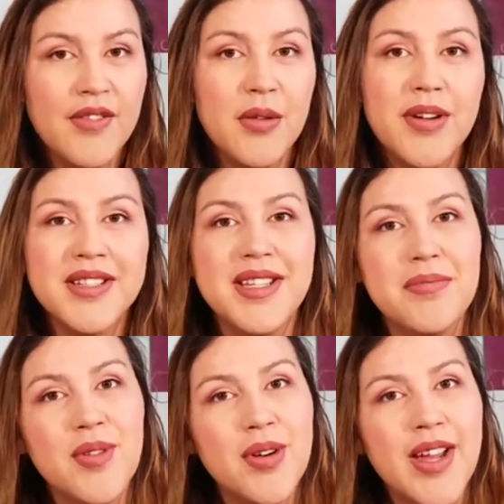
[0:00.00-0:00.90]
If you want to
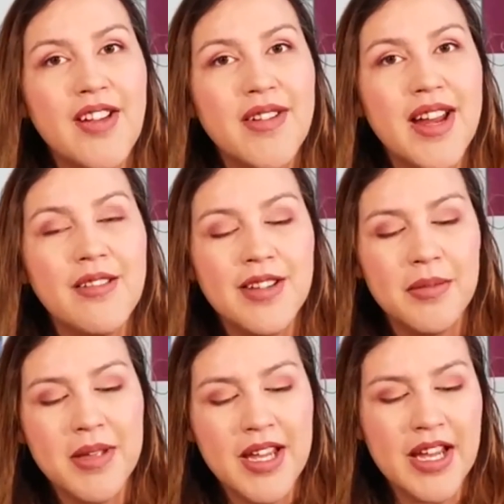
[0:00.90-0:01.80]
see more Get Ready
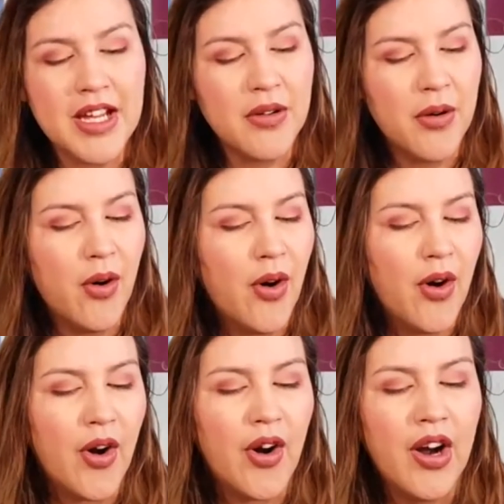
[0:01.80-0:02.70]
With Me
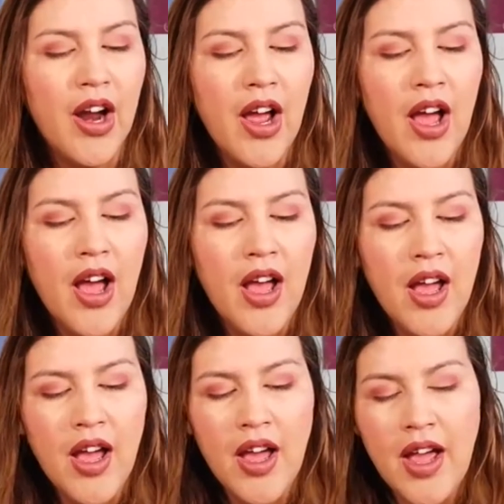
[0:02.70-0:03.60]
or
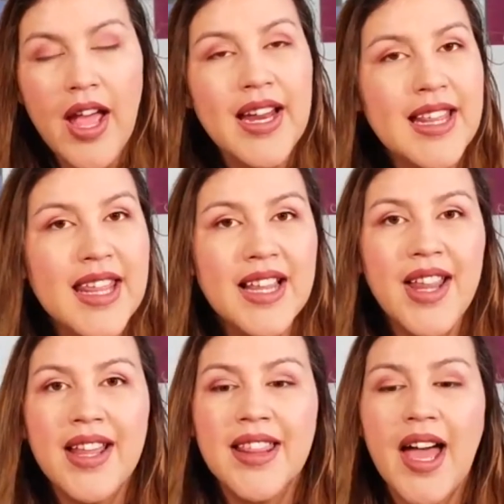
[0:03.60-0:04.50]
anything
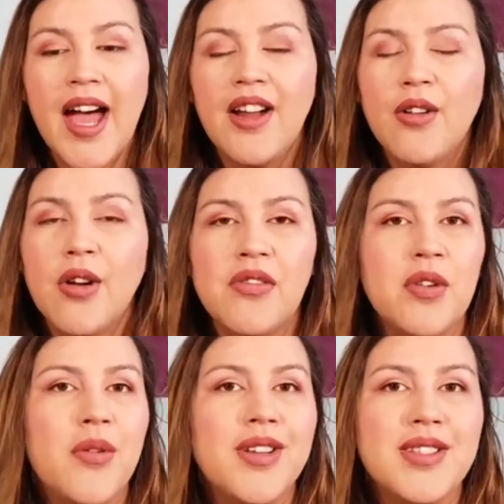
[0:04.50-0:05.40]
like that, or if
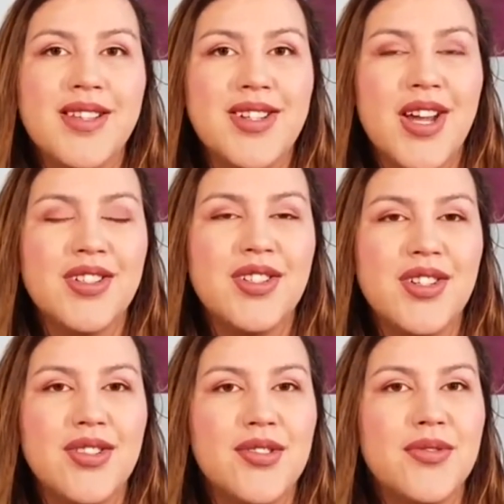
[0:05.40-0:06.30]
you want
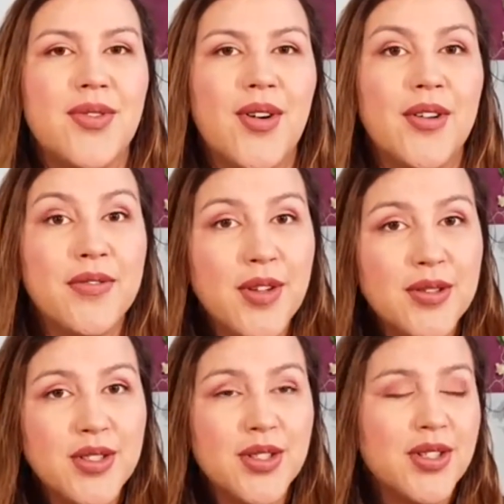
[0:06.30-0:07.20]
suggestions for
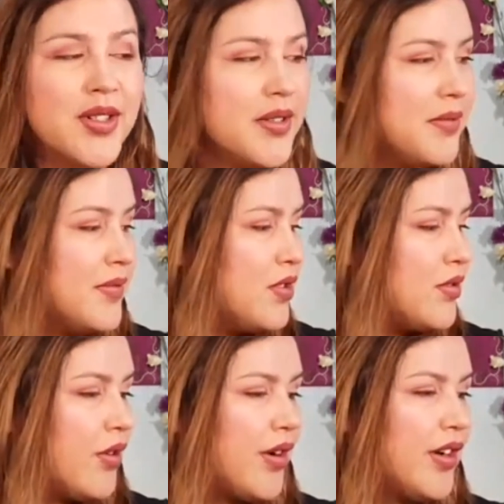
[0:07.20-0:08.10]
future
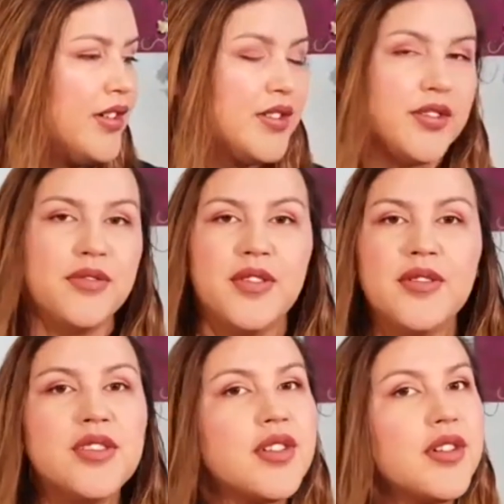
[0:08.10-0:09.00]
tutorials or
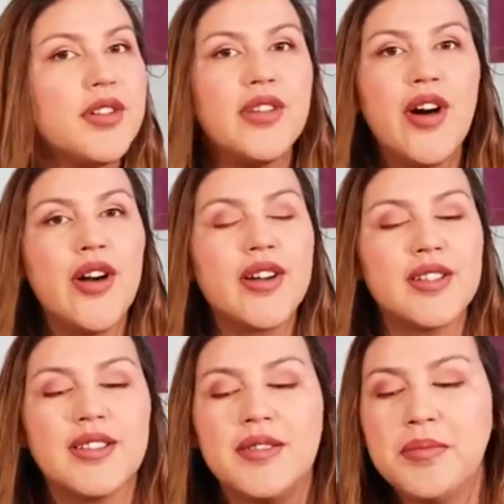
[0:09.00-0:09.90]
future
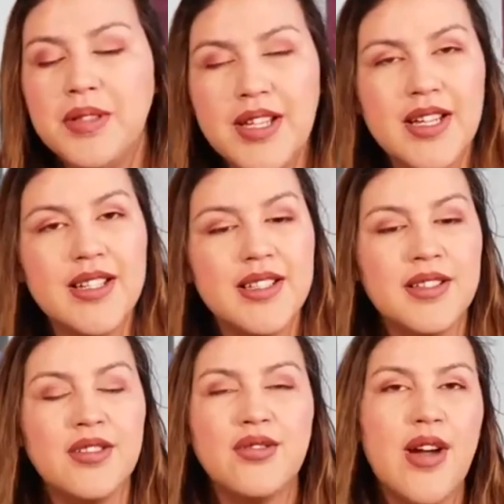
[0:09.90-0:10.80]
looks,
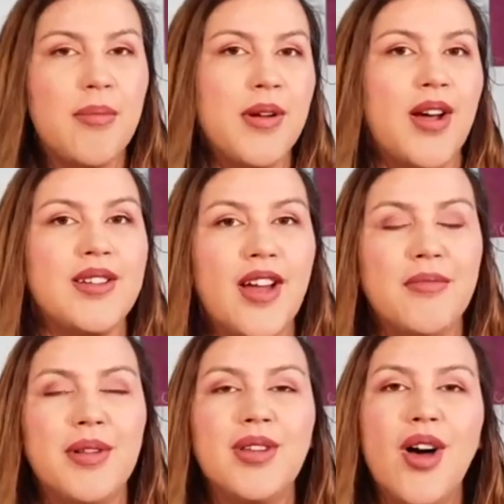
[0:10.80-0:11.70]
please drop it on
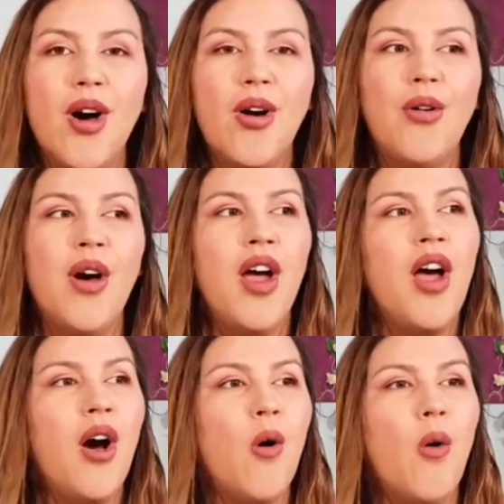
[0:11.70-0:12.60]
down below
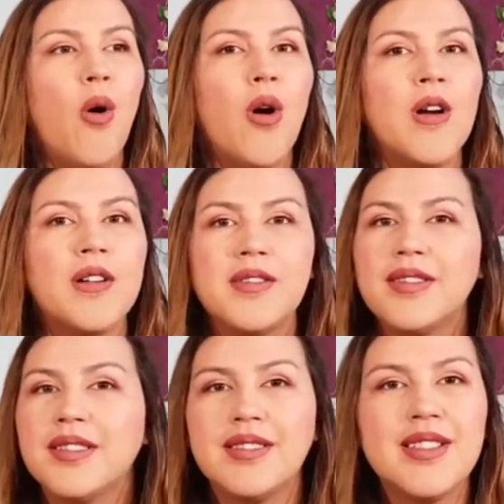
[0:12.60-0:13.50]
or